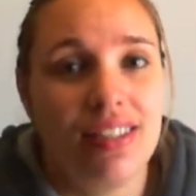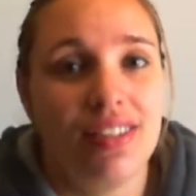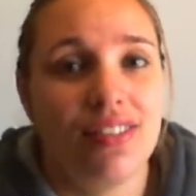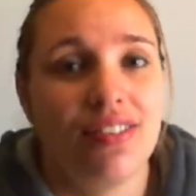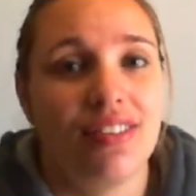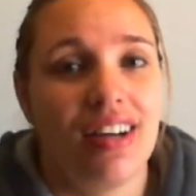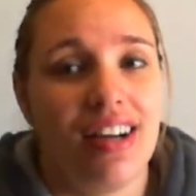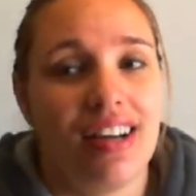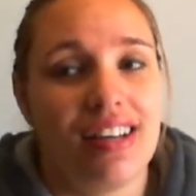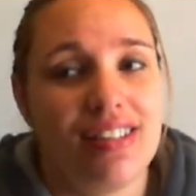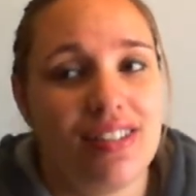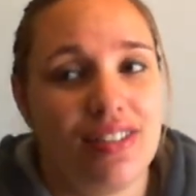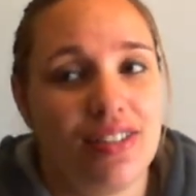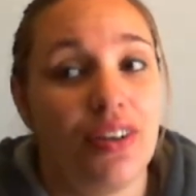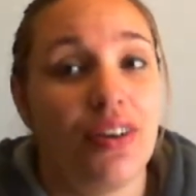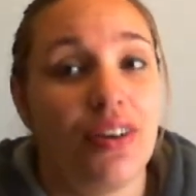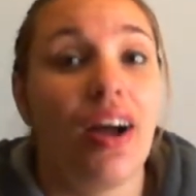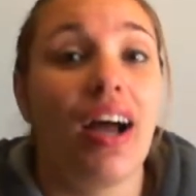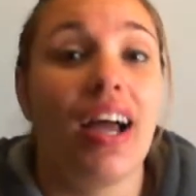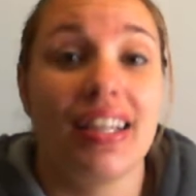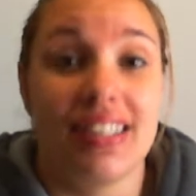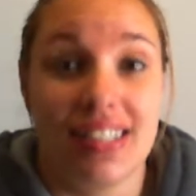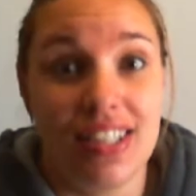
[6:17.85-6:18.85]
You guys know
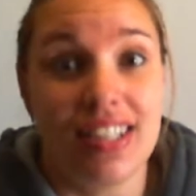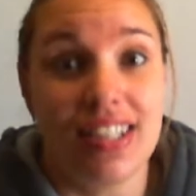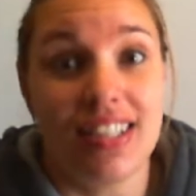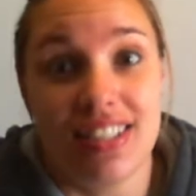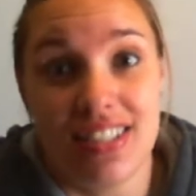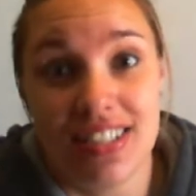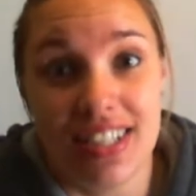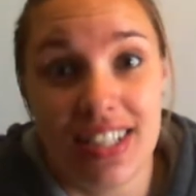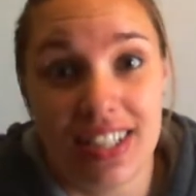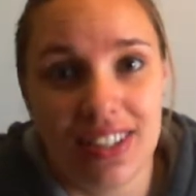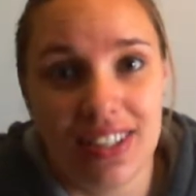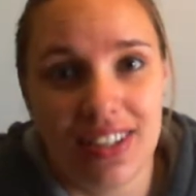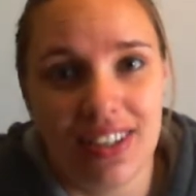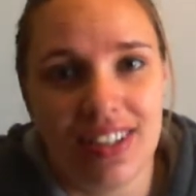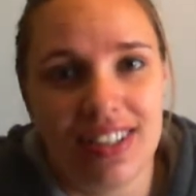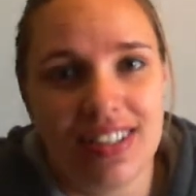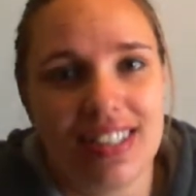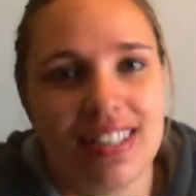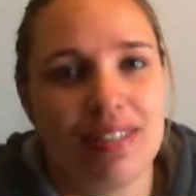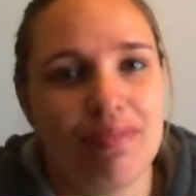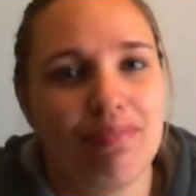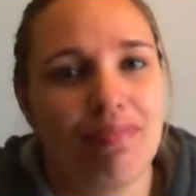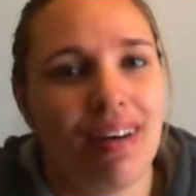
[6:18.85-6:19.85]
I teach
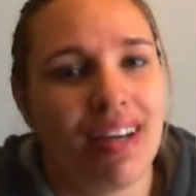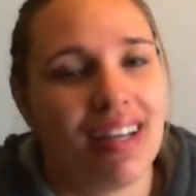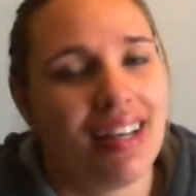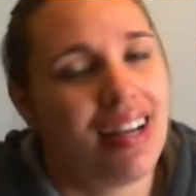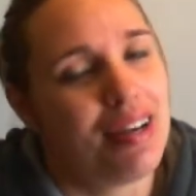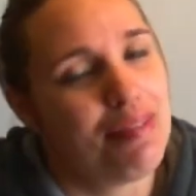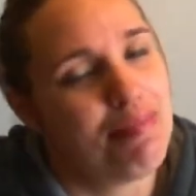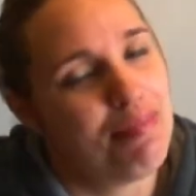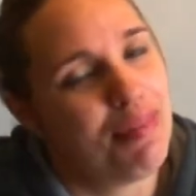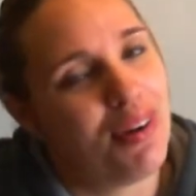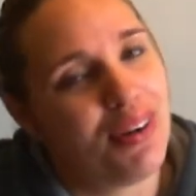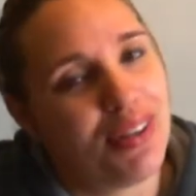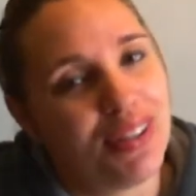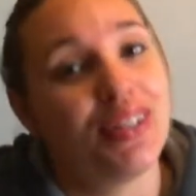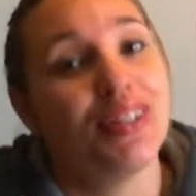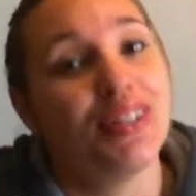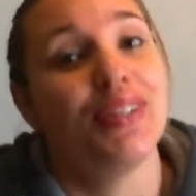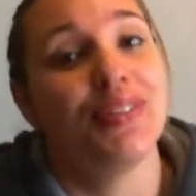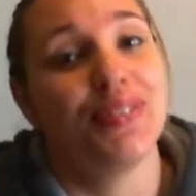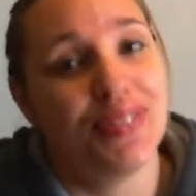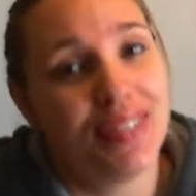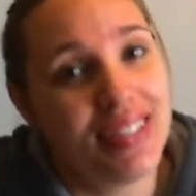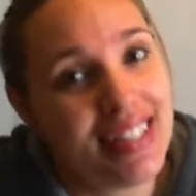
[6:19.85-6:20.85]
technology, but I'm not
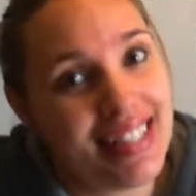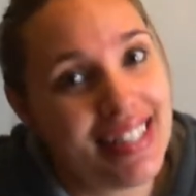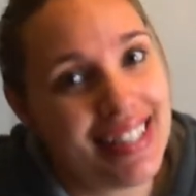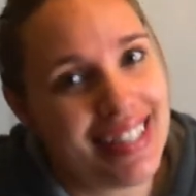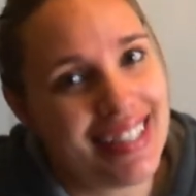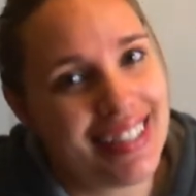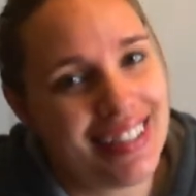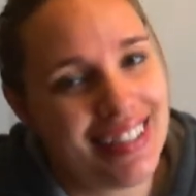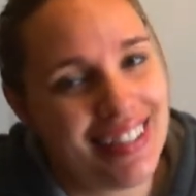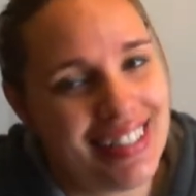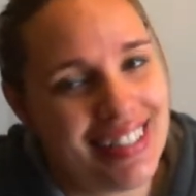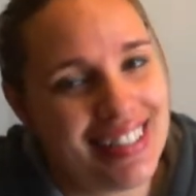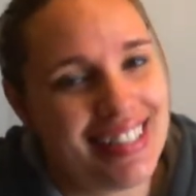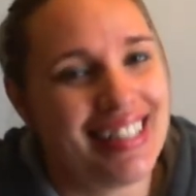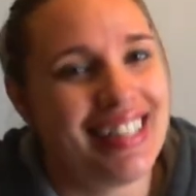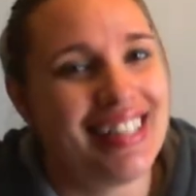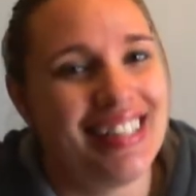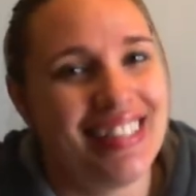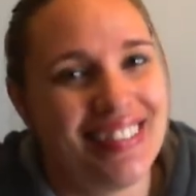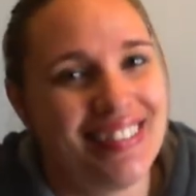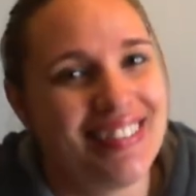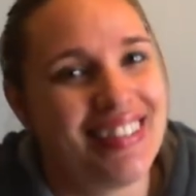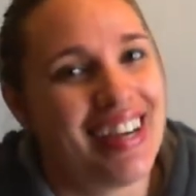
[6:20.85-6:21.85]
good with technology,
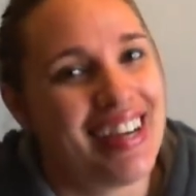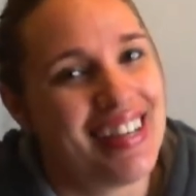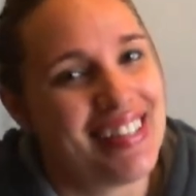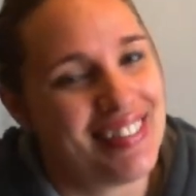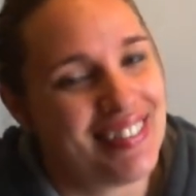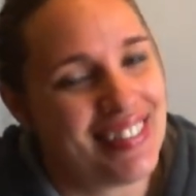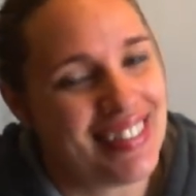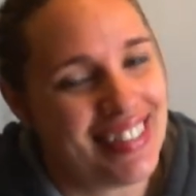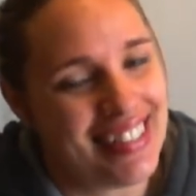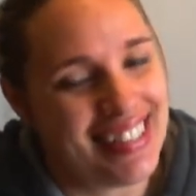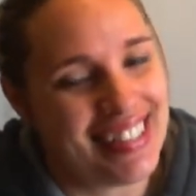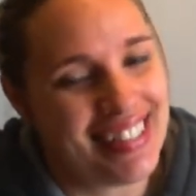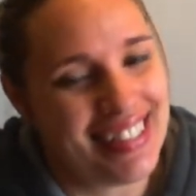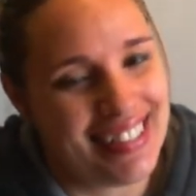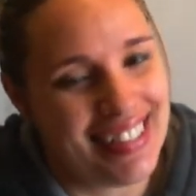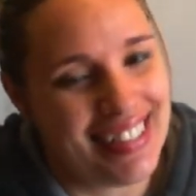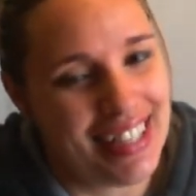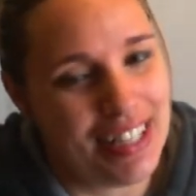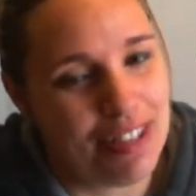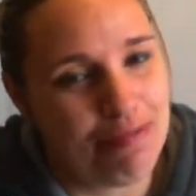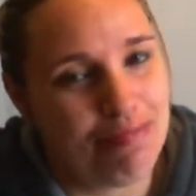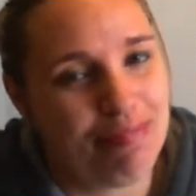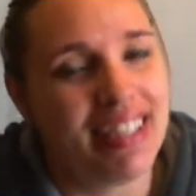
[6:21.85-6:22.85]
and you guys aren't here to
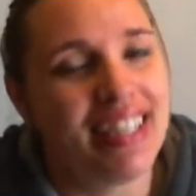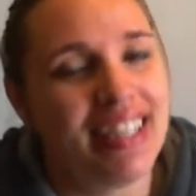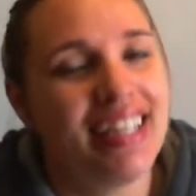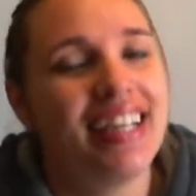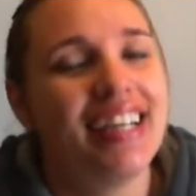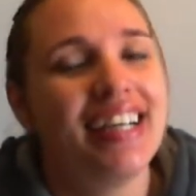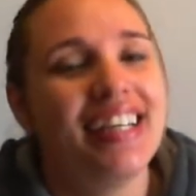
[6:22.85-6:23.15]
help me.